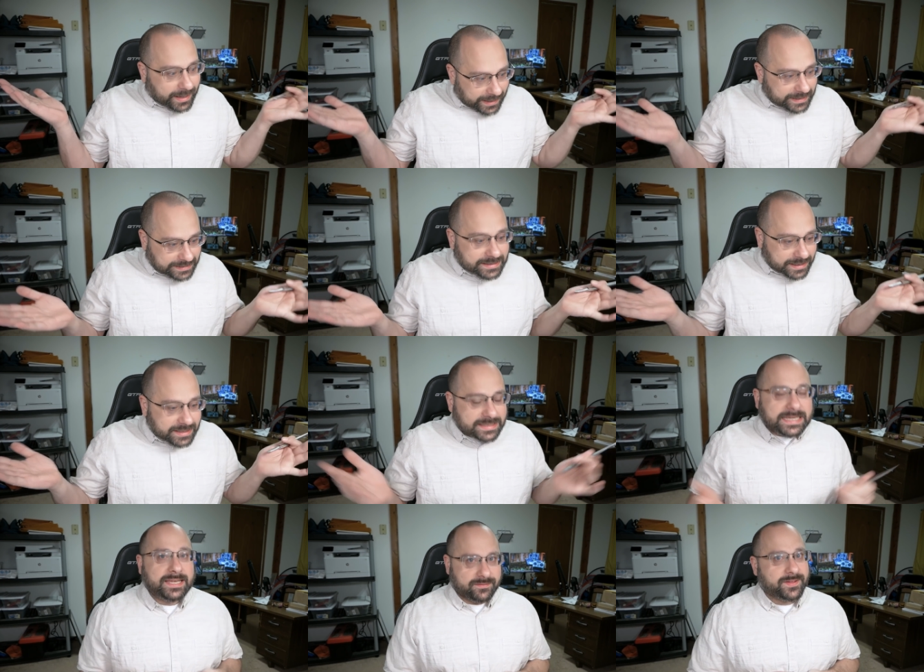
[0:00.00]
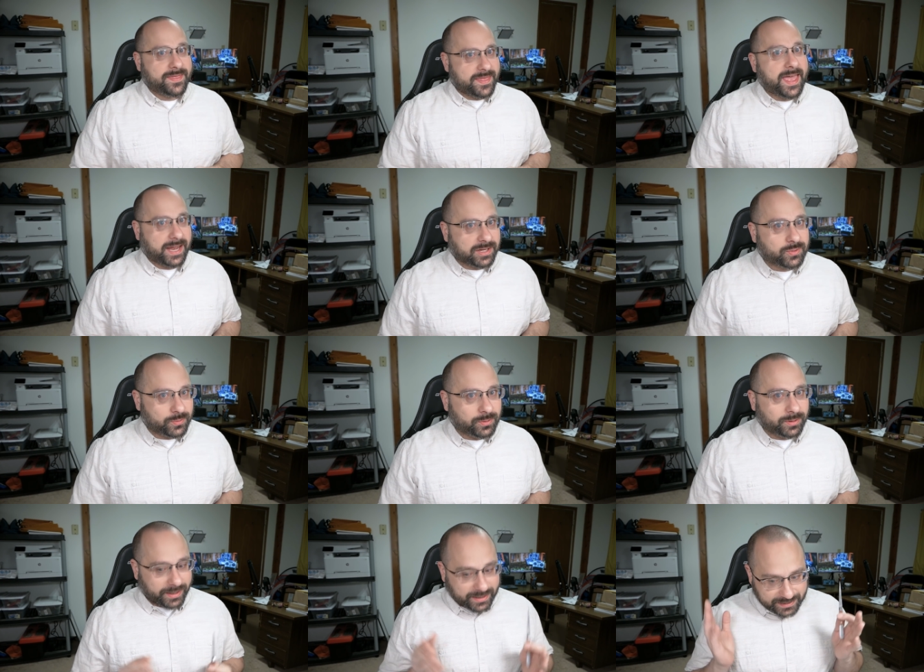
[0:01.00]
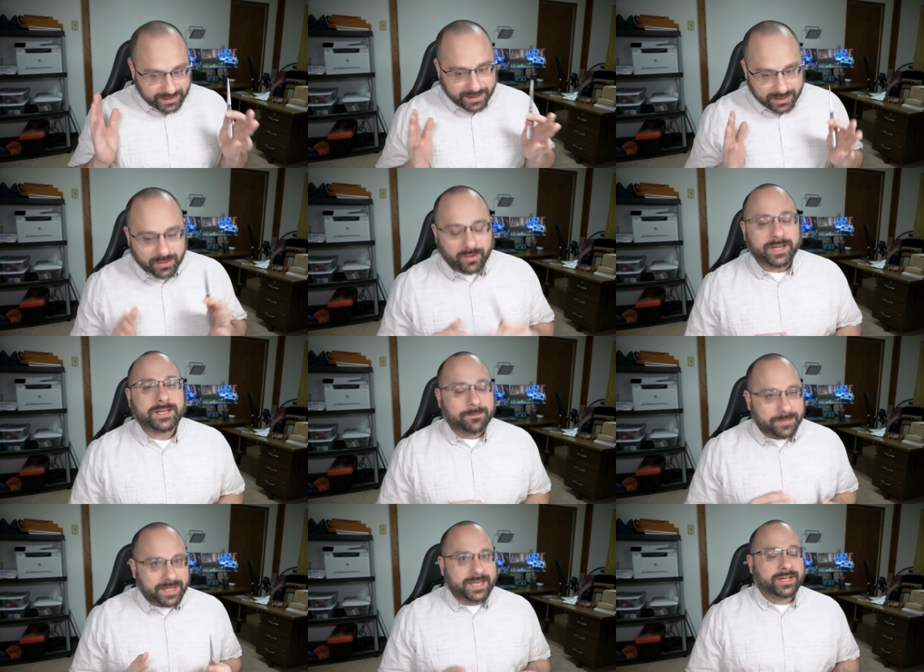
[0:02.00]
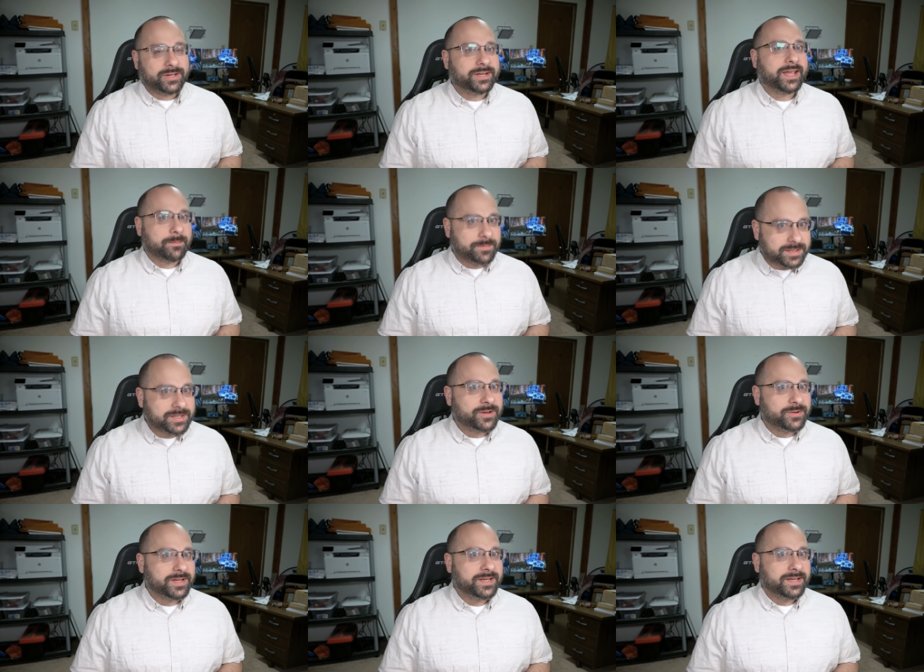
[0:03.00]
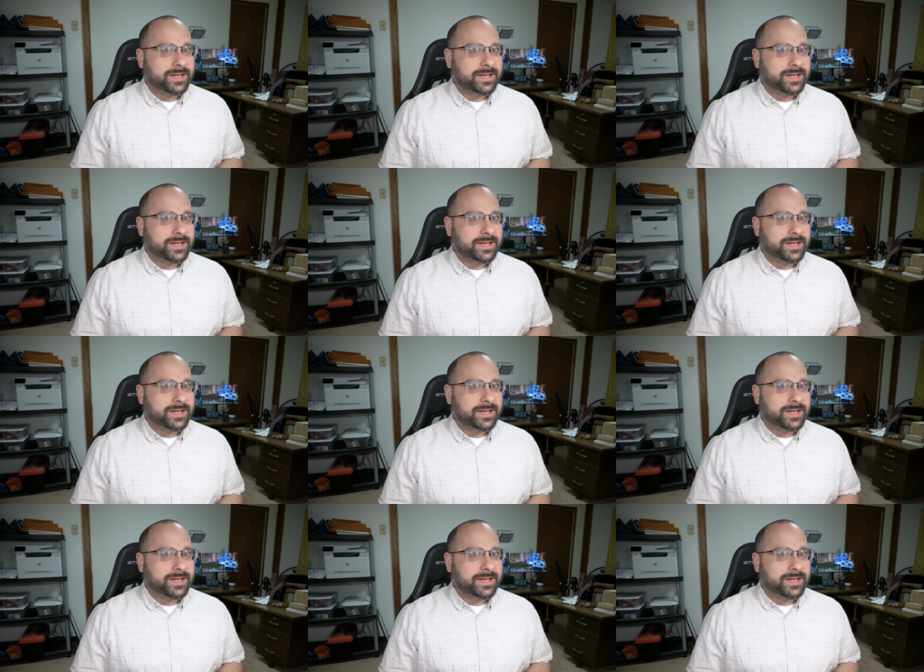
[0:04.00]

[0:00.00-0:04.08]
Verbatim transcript: is this even that cool? Is this going to be a good episode?